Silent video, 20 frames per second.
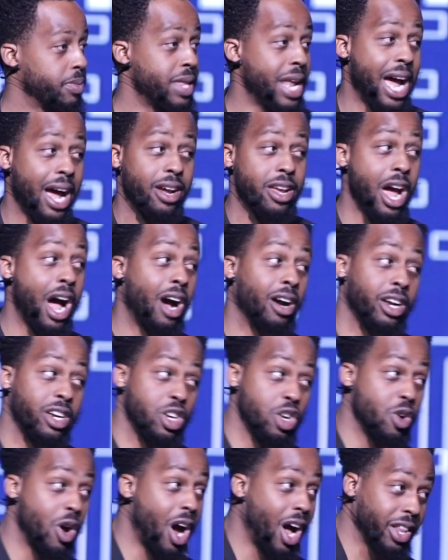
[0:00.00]
Now, y'all
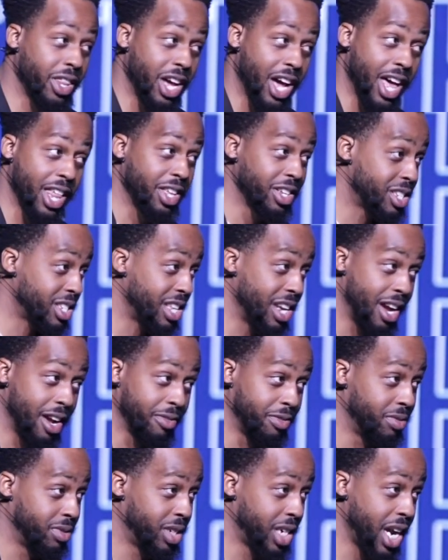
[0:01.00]
can do all the other
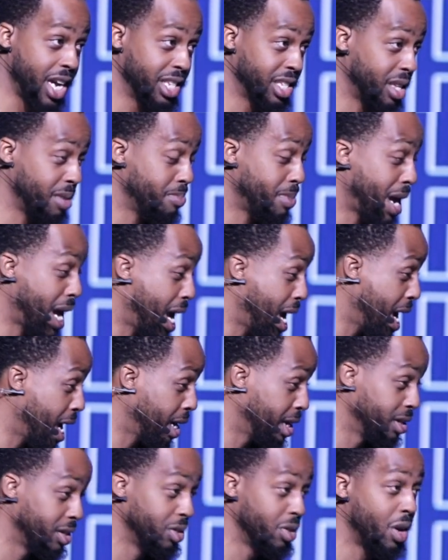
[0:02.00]
stuff, chase the
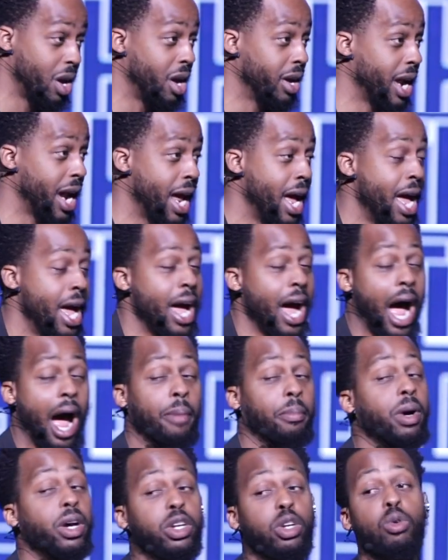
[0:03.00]
bag and do all that.
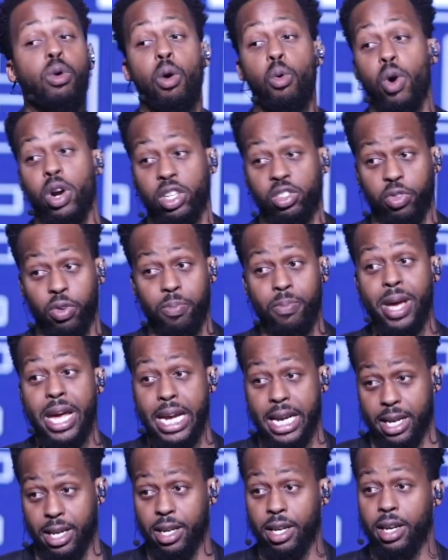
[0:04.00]
I'm gonna do what works for
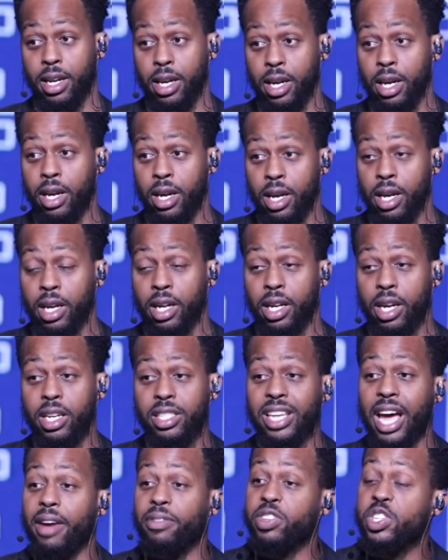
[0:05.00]
me
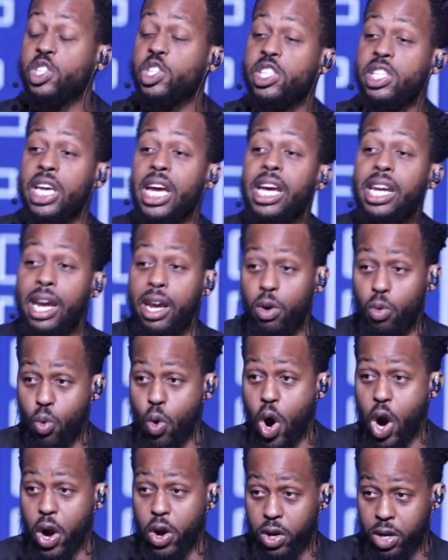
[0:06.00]
because I've seen it
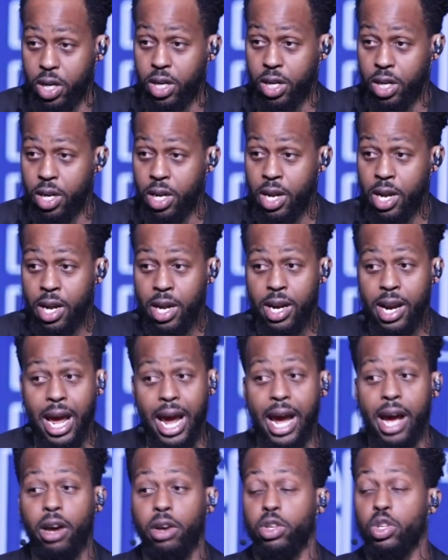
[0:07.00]
work.
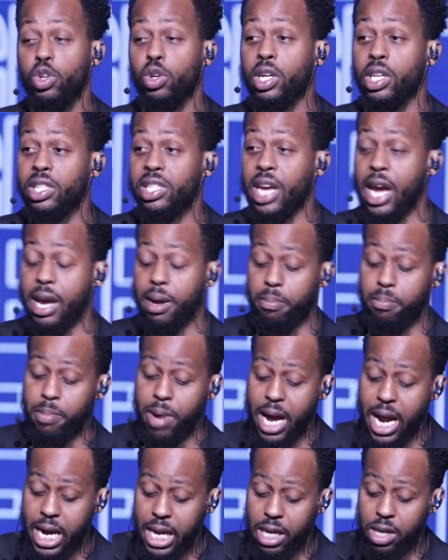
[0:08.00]
Now, you can take
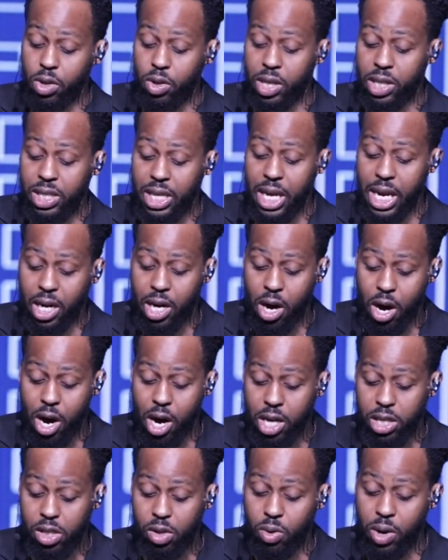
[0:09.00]
money, you can take
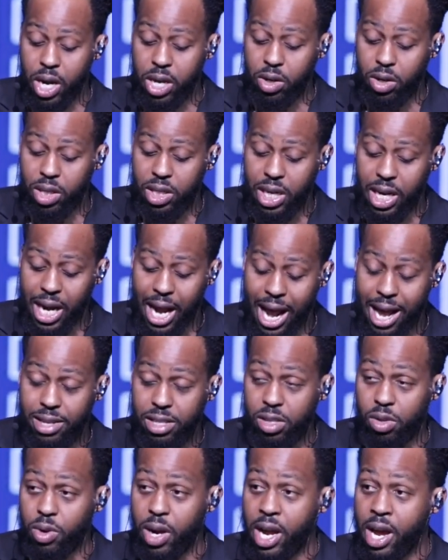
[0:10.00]
cars away, you can take
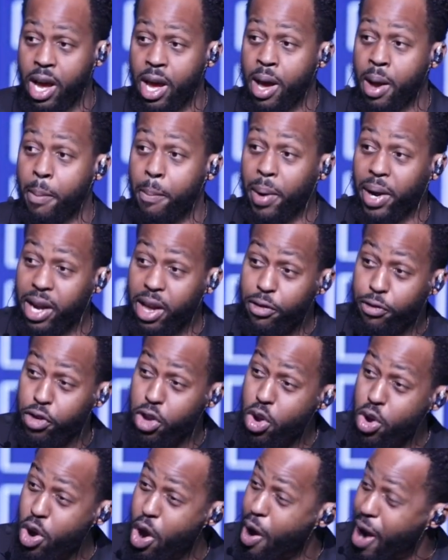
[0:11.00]
houses away, but if
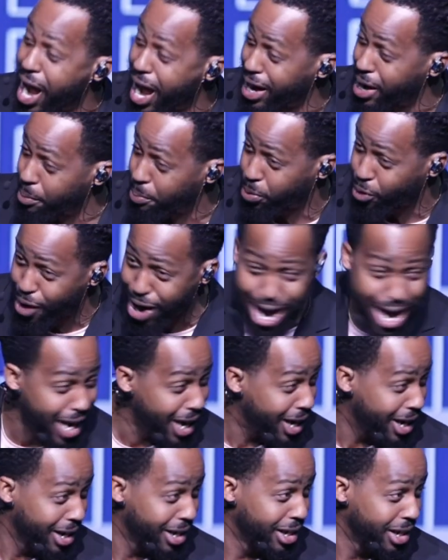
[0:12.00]
you know how to pray,